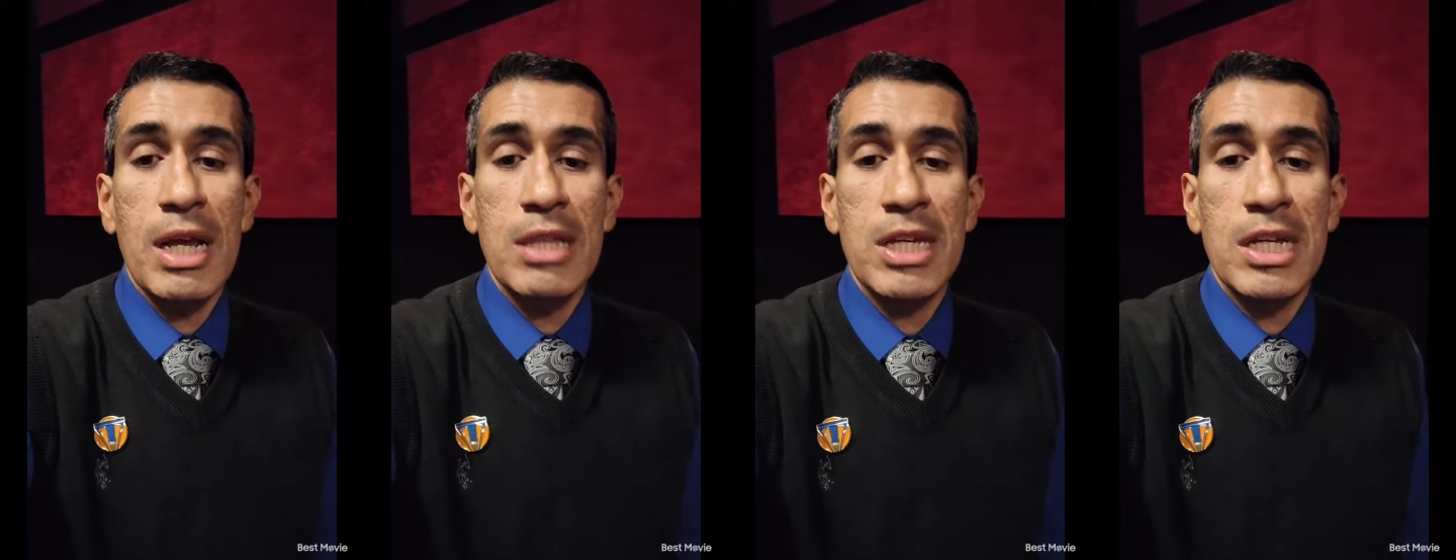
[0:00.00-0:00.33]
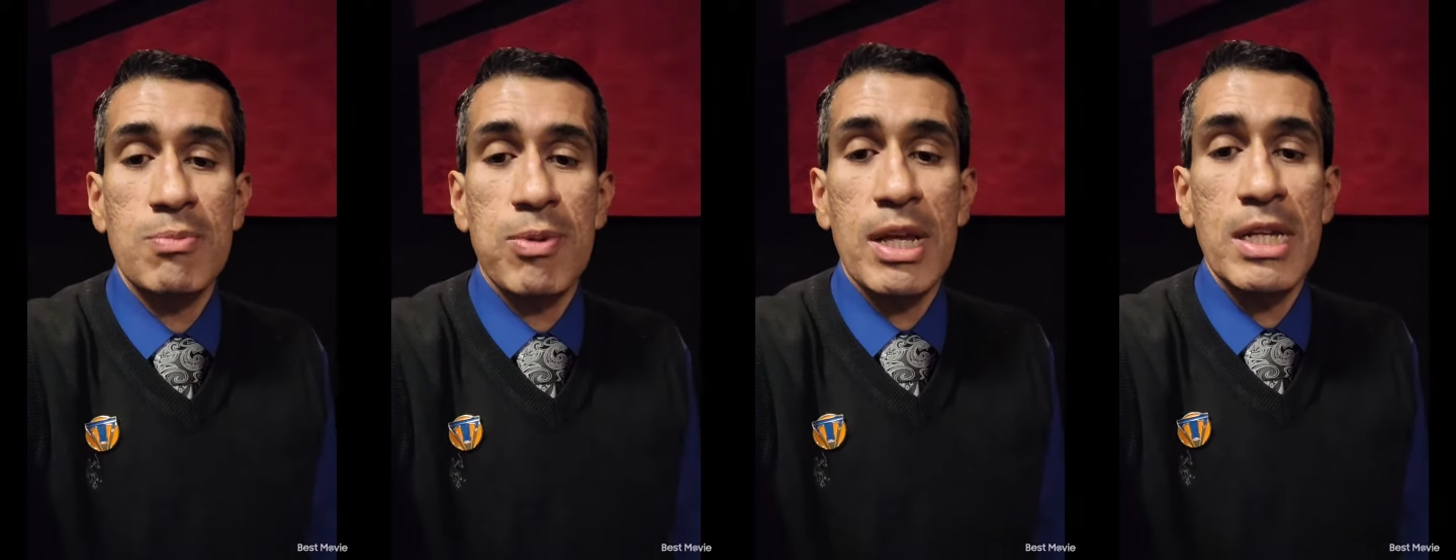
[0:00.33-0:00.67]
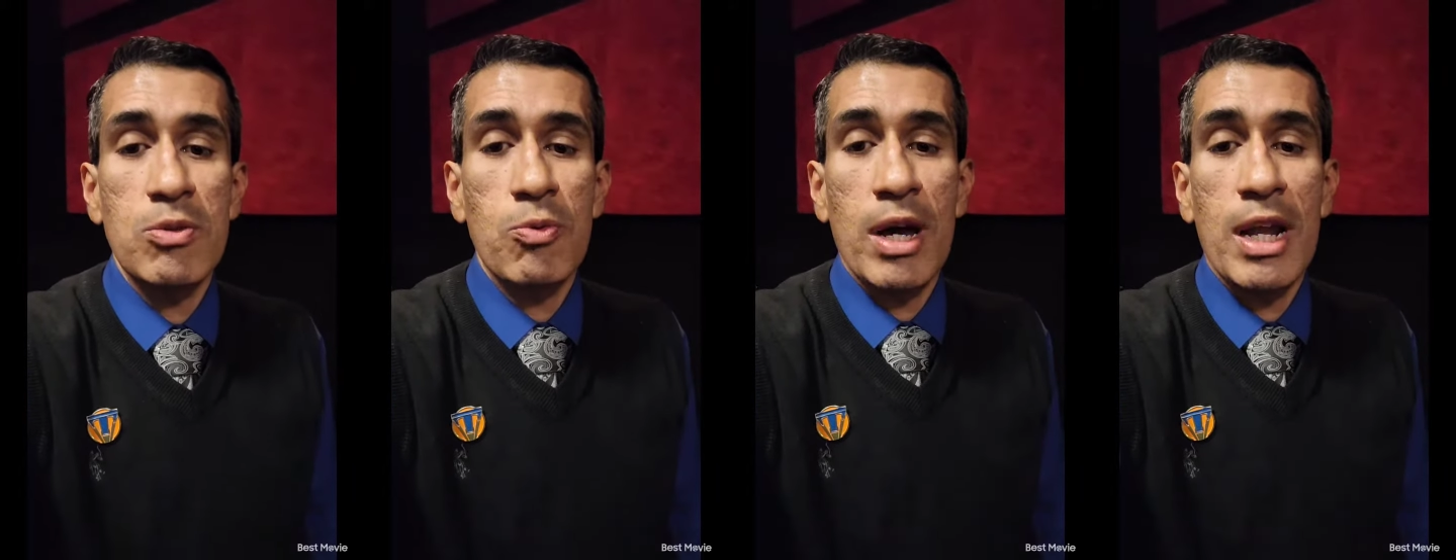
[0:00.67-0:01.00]
it takes
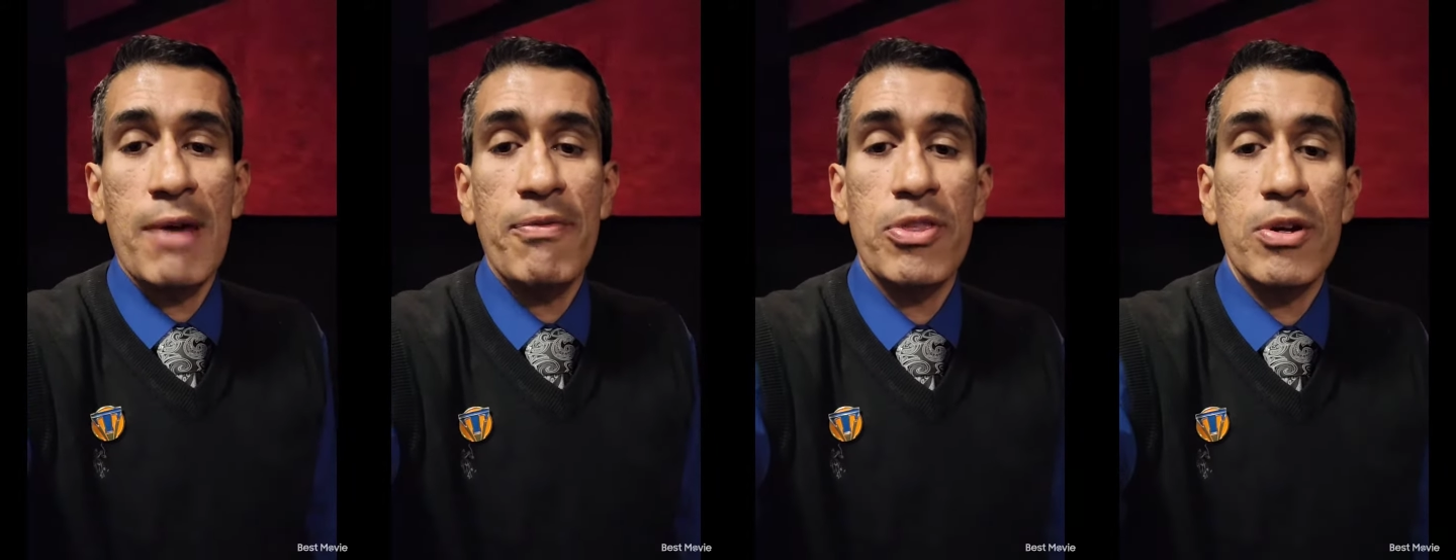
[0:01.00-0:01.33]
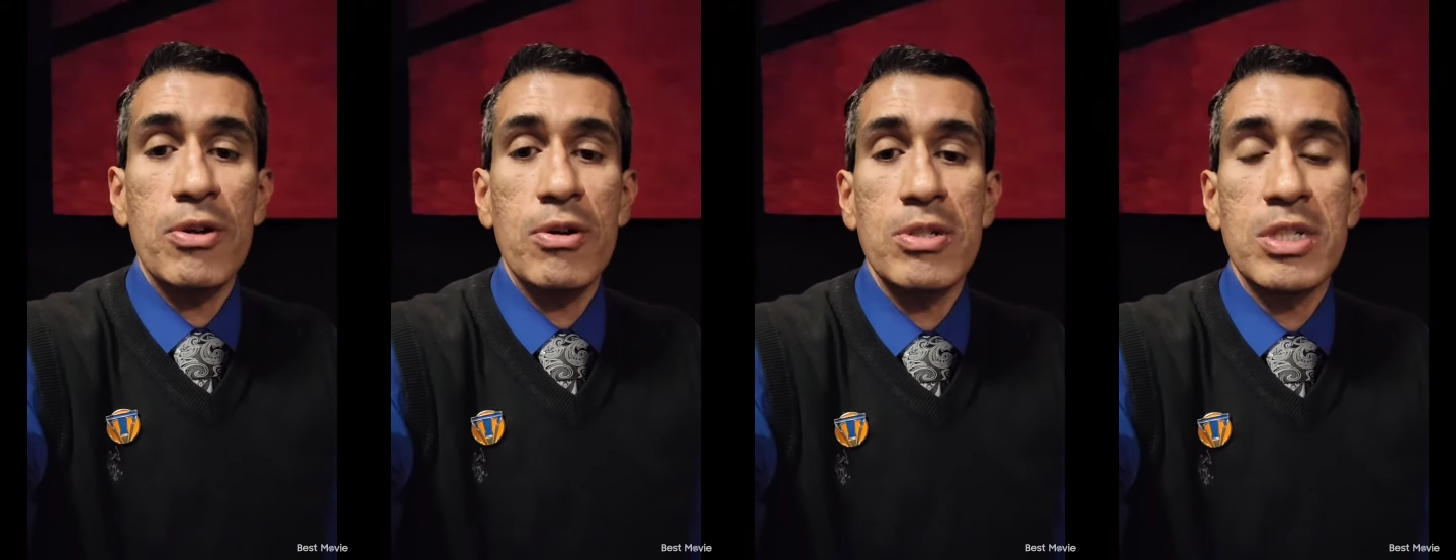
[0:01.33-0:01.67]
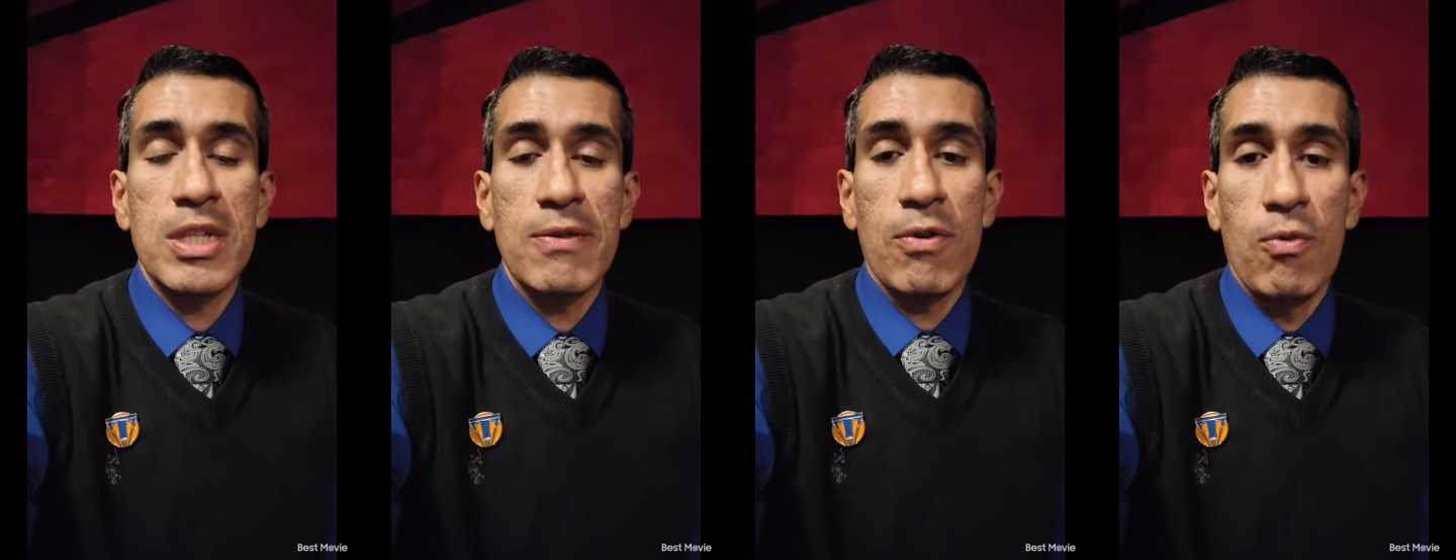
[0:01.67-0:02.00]
place right after
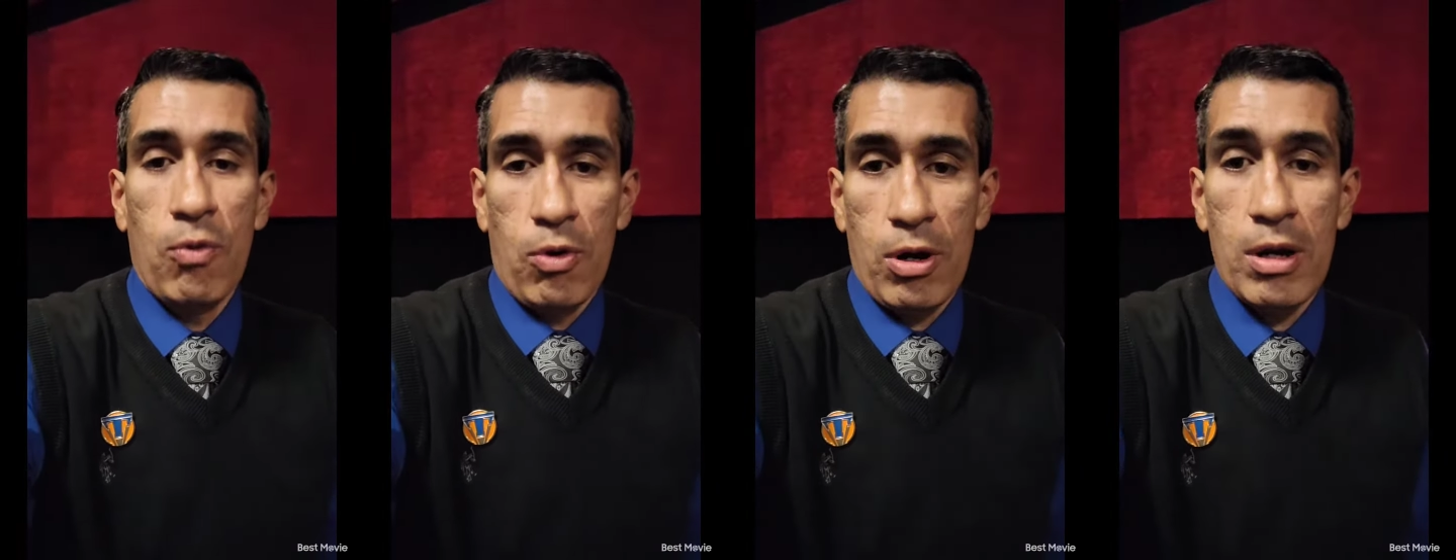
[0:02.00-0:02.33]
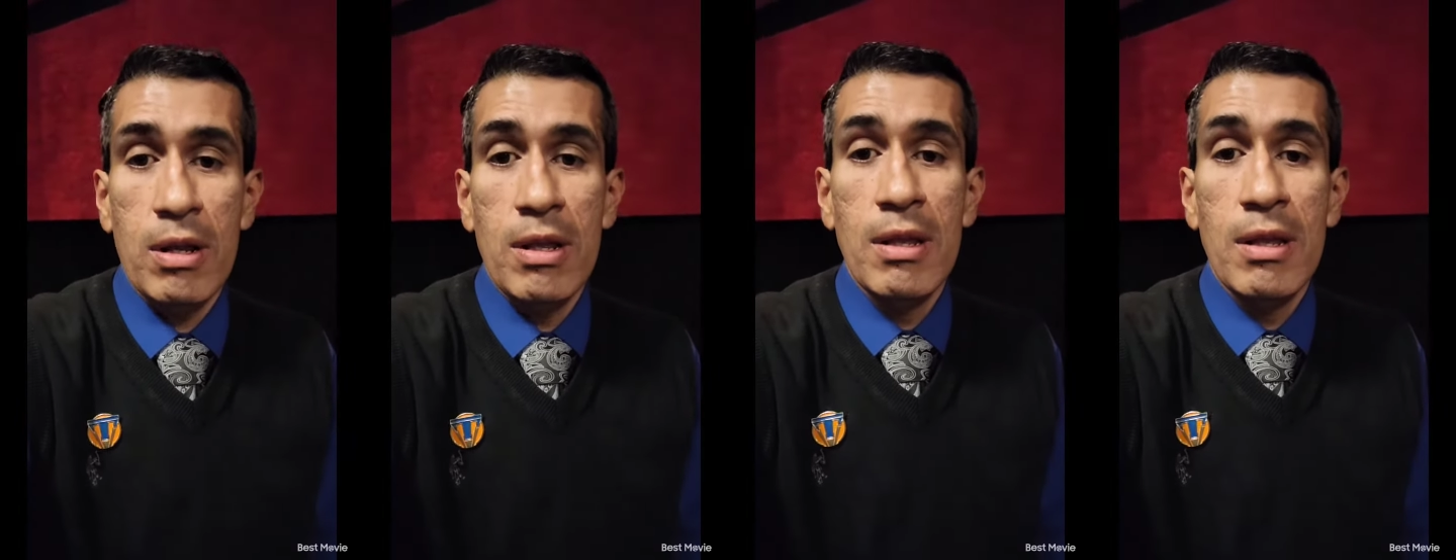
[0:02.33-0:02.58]
Civil War.